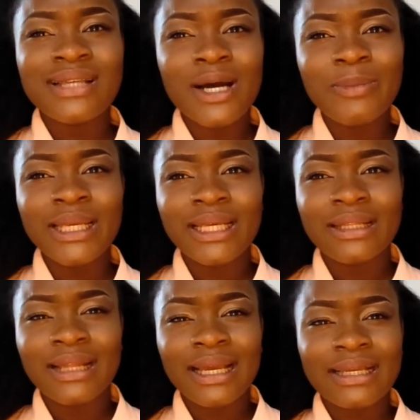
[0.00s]
Tell me,
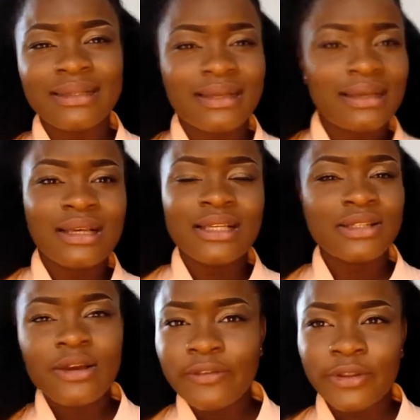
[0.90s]
like,
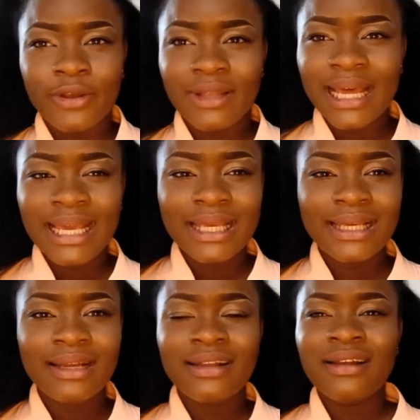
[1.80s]
stuff you don't
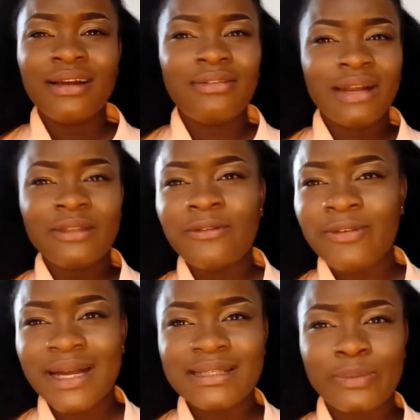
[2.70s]
like, random
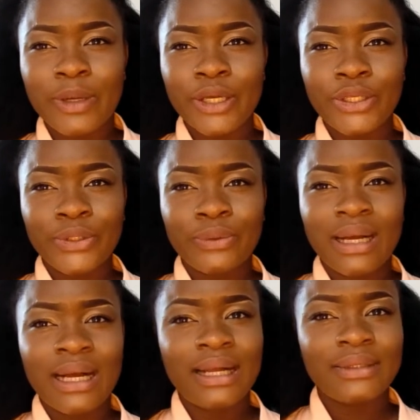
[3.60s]
facts about you,
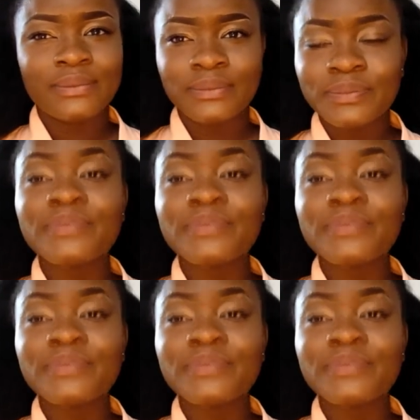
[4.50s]
and